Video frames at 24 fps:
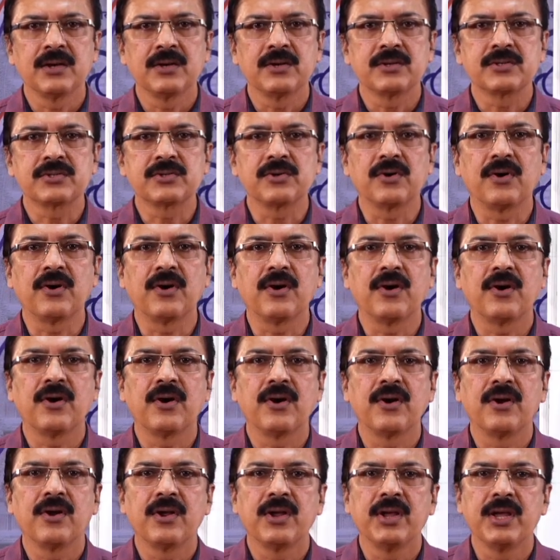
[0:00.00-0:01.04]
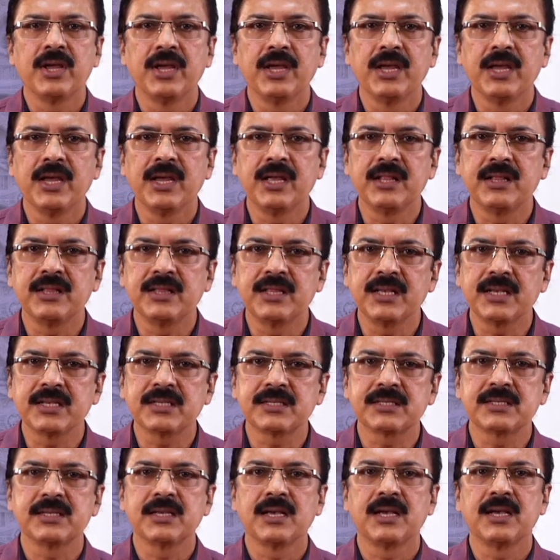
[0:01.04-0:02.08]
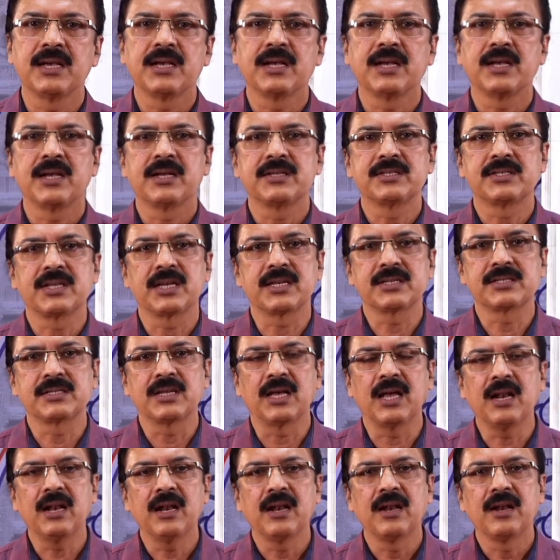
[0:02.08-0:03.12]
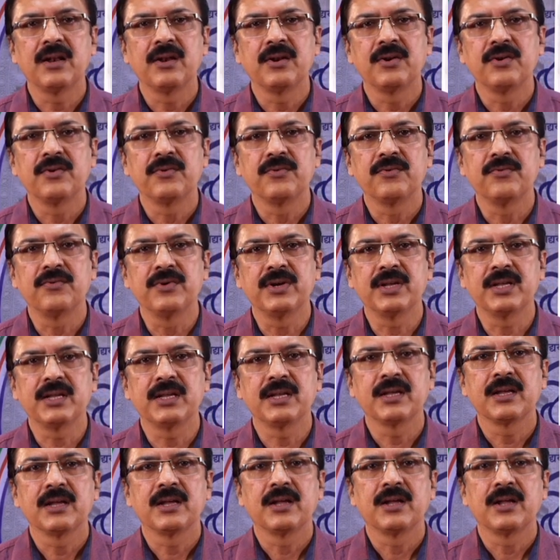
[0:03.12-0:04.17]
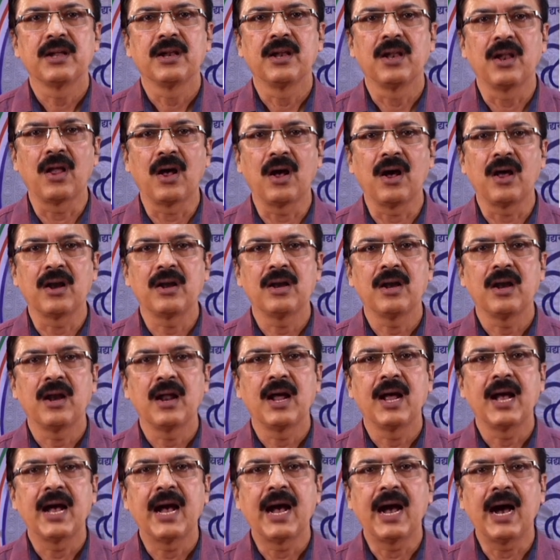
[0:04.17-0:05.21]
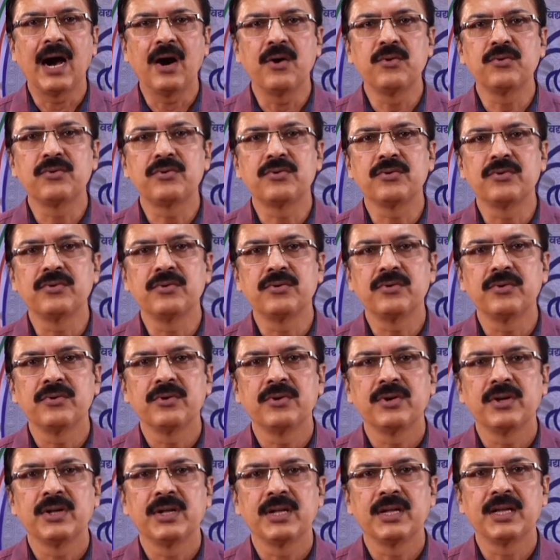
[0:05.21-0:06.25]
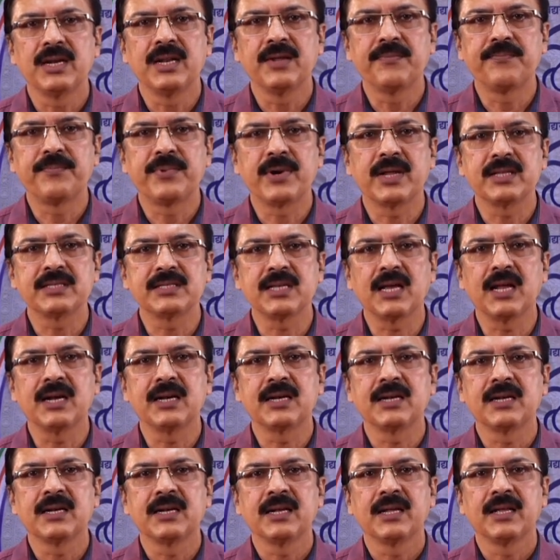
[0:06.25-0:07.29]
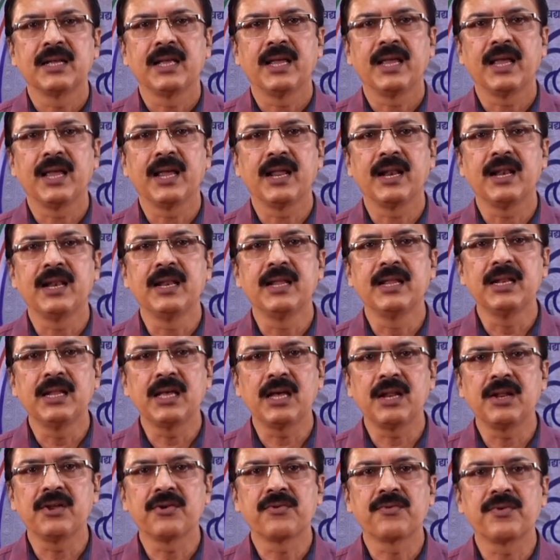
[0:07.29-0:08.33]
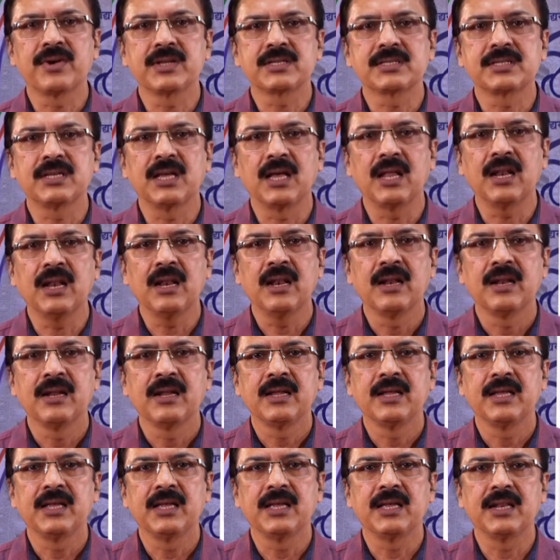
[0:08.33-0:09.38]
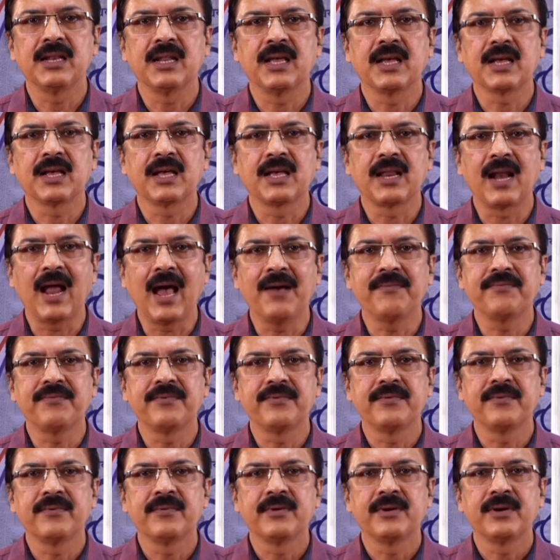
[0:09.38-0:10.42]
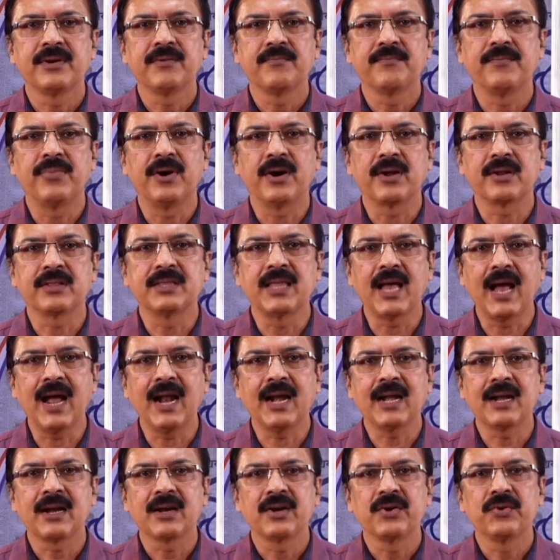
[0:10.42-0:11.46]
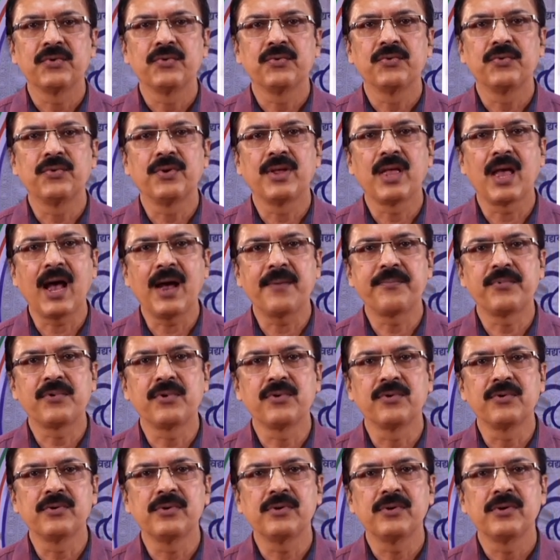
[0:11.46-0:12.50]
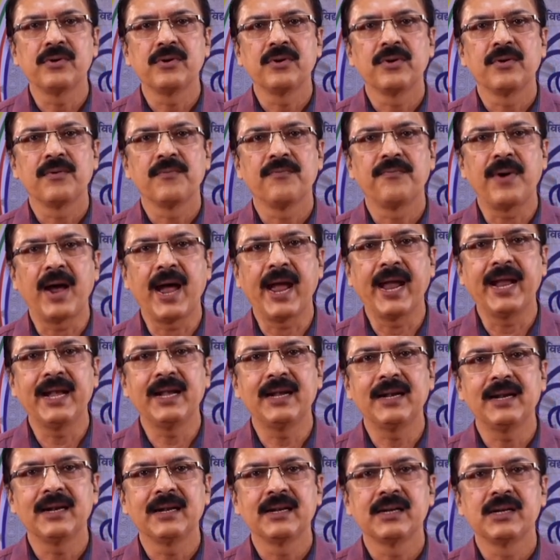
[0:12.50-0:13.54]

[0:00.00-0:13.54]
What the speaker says: So in this session, we learn how to represent a linear equation in a graph. For that, we have to find